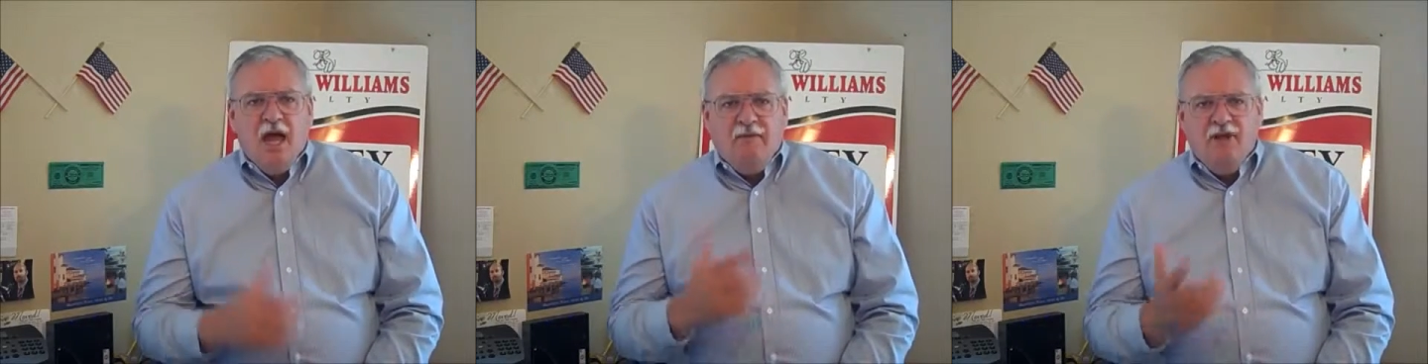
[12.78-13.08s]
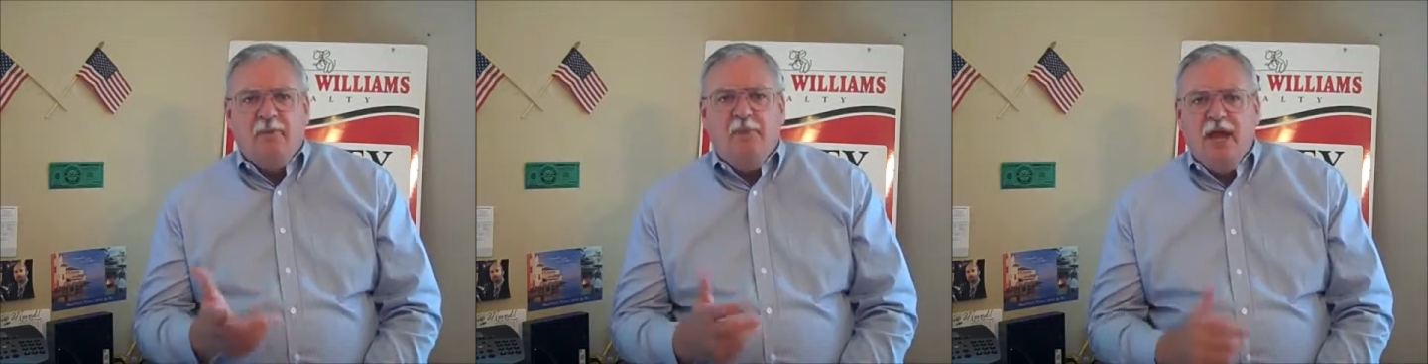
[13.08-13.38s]
I've
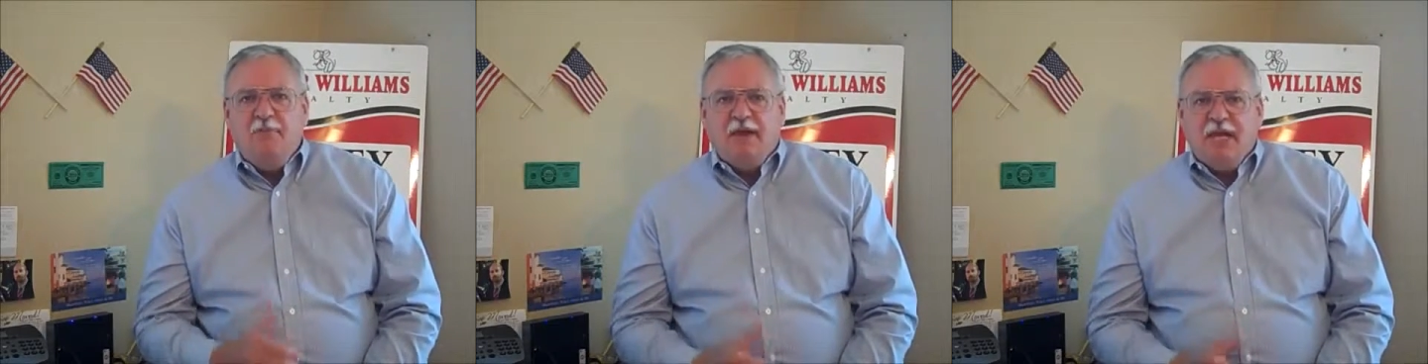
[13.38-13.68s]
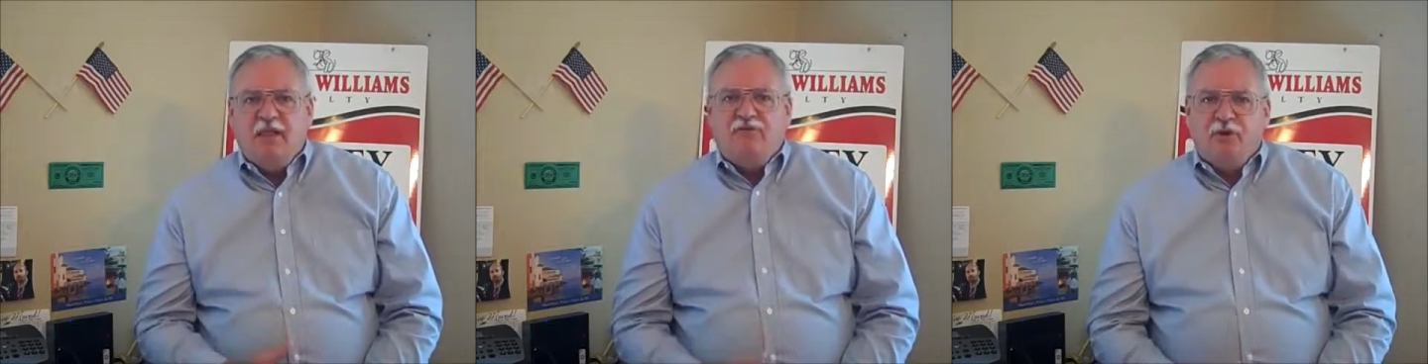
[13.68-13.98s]
not paid my
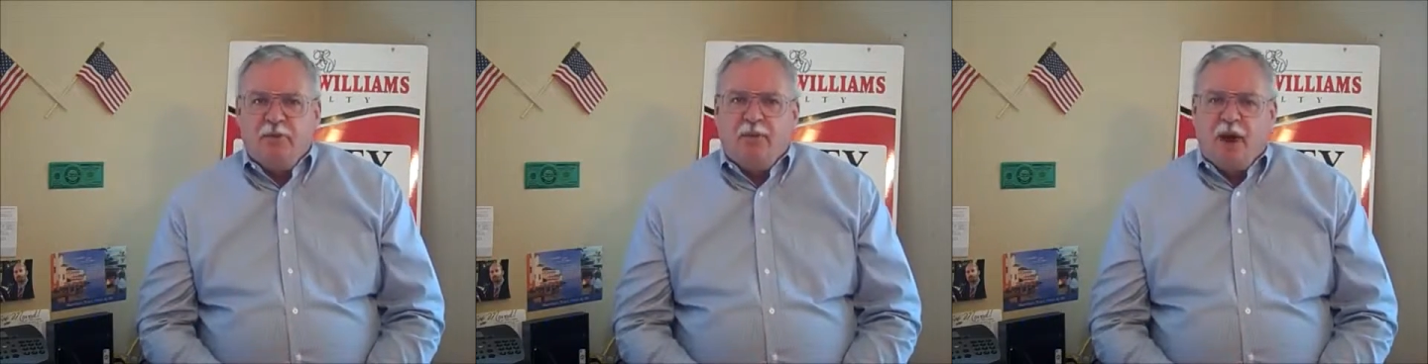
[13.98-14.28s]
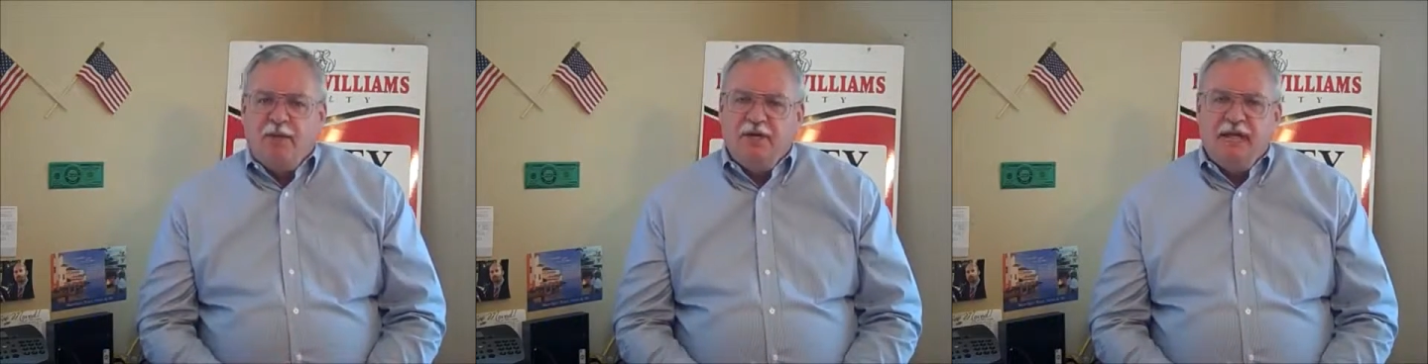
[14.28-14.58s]
California
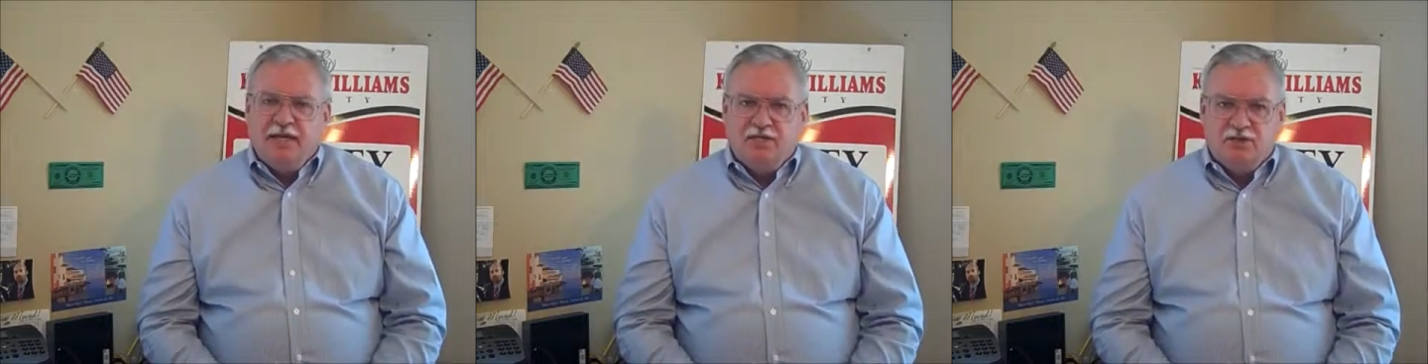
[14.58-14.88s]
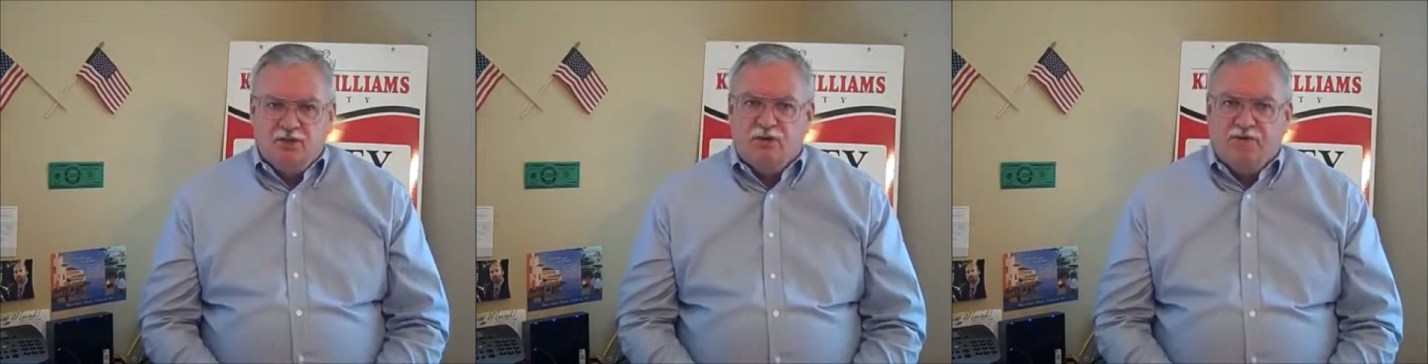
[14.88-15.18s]
property
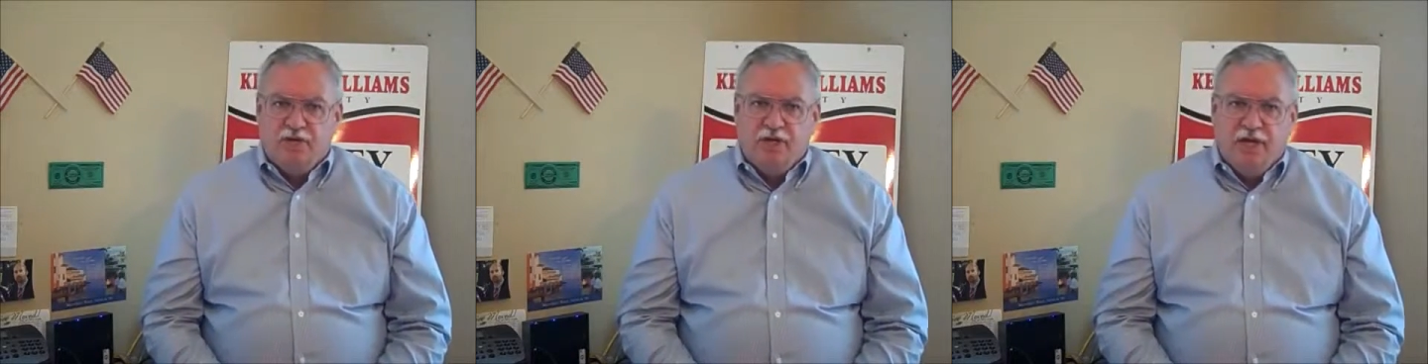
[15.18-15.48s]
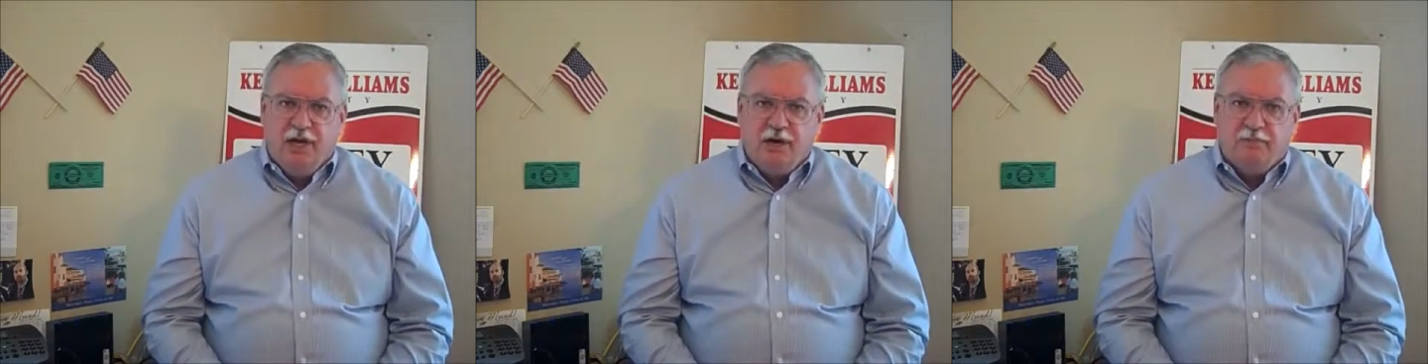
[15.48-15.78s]
taxes in over a
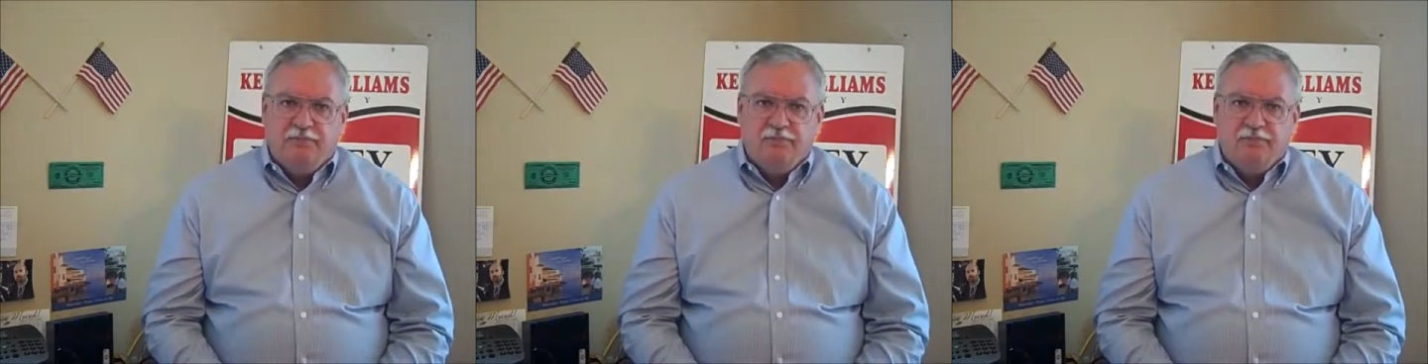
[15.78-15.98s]
year.